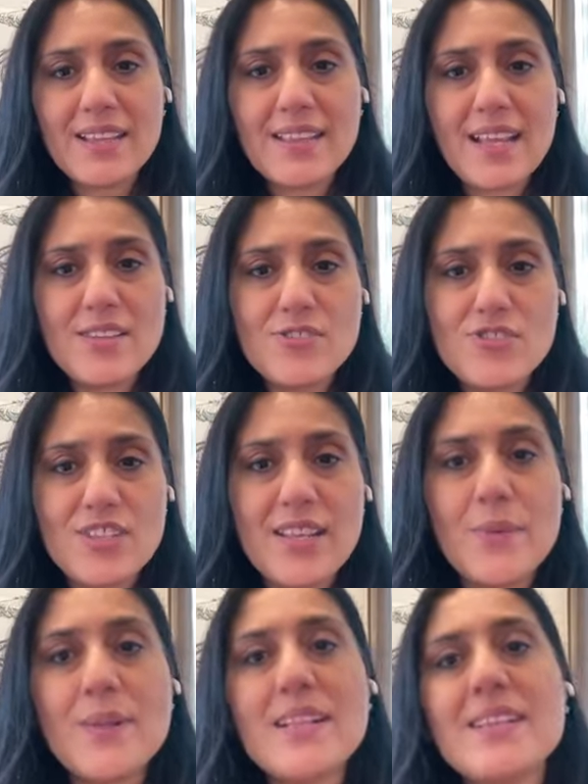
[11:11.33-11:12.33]

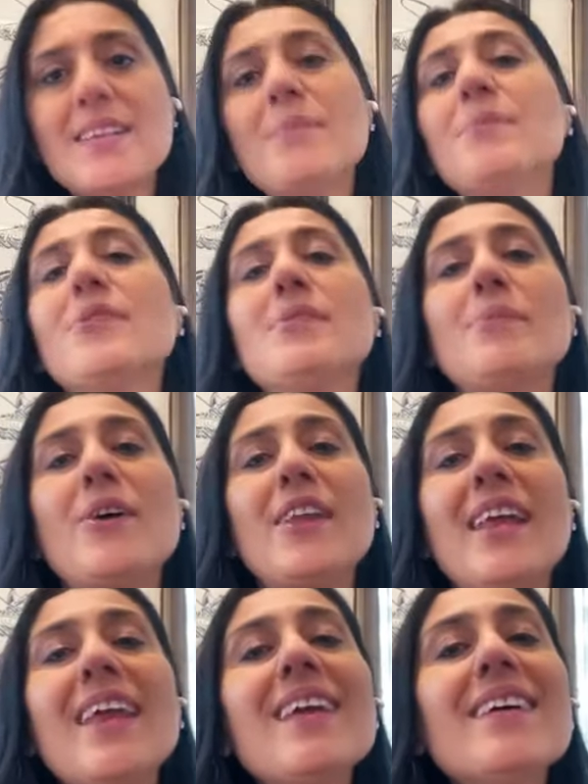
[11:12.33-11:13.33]
Gitanjali, welcome, good
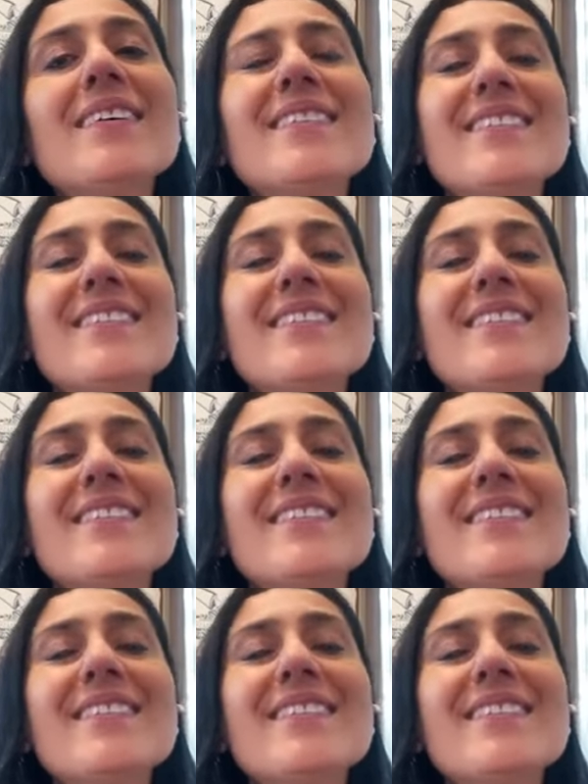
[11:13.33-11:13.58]
morning.